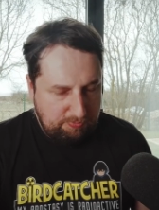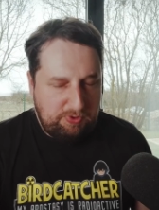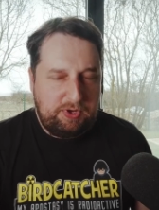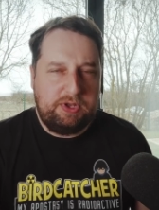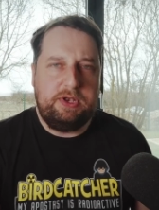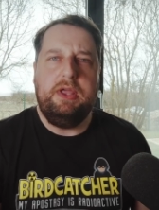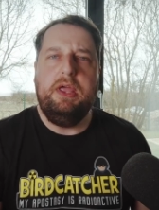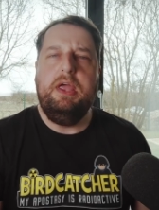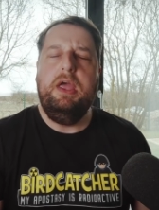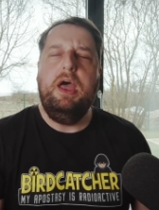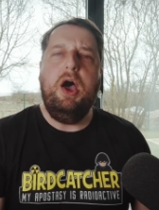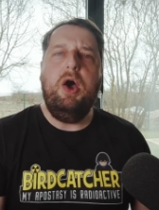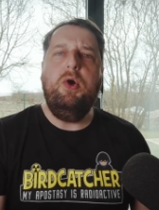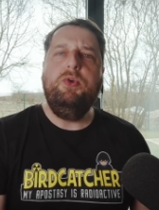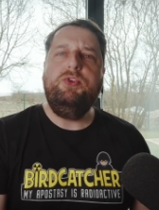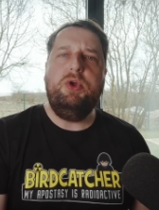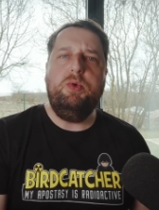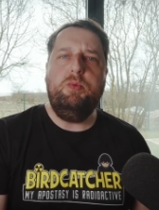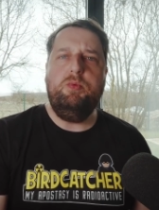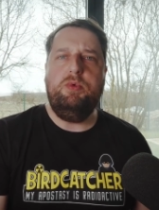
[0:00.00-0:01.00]
But,
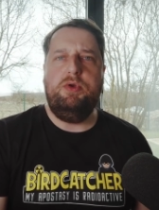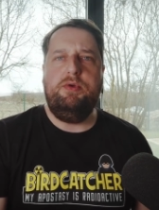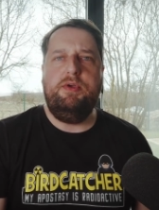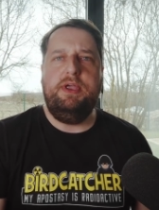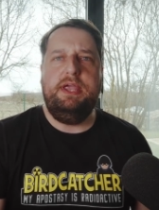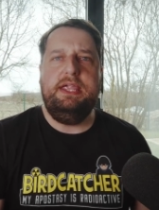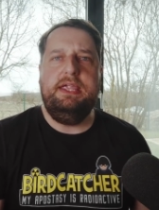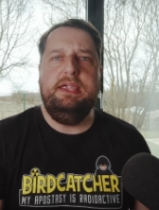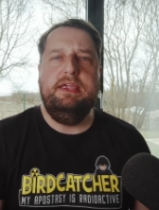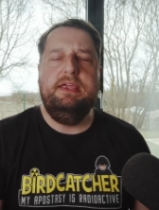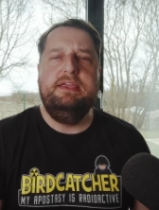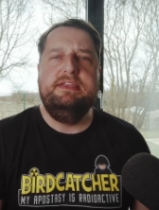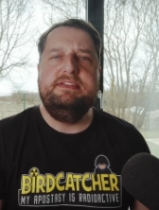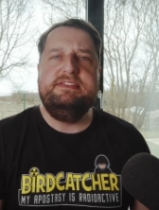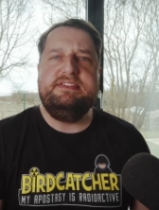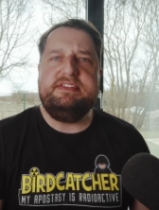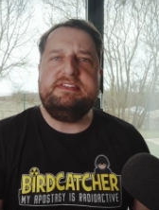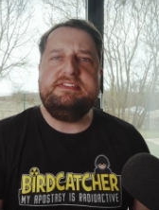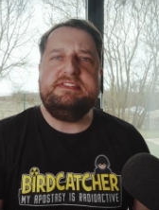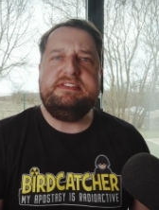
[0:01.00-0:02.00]
oh, don't worry,
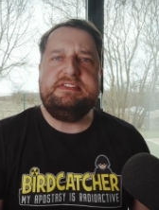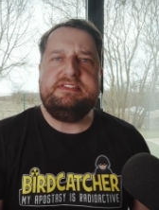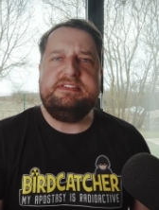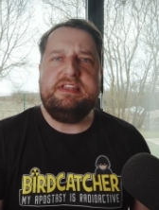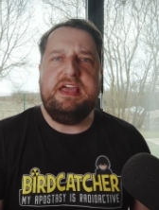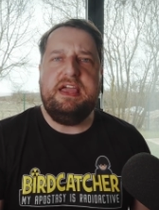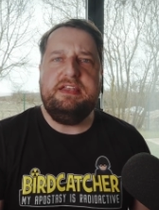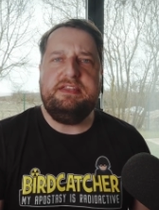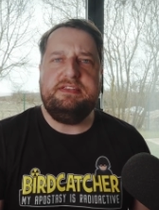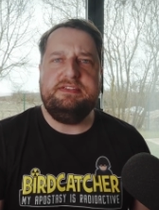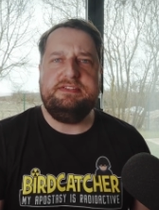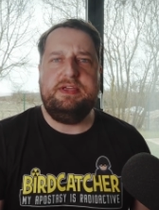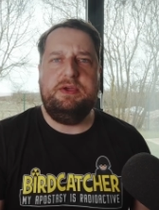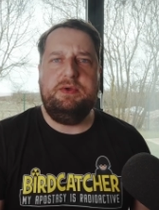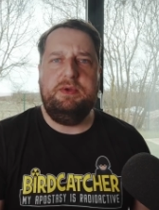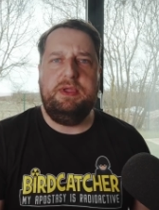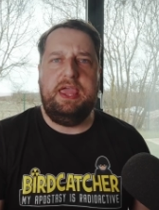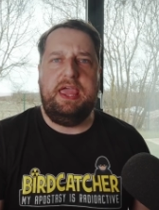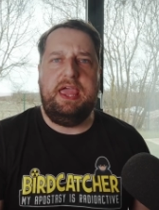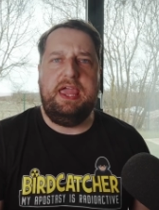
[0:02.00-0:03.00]
Sister Snyder's
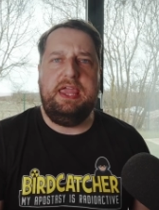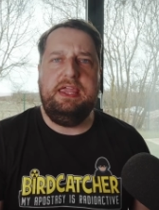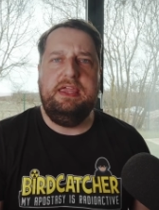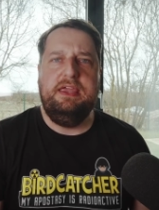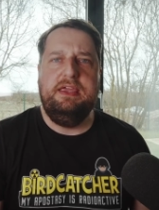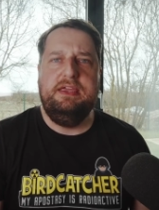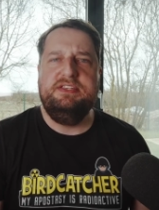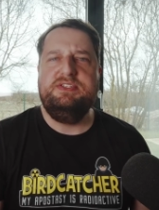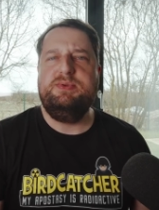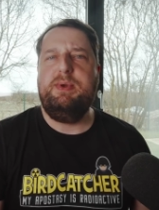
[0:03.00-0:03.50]
okay,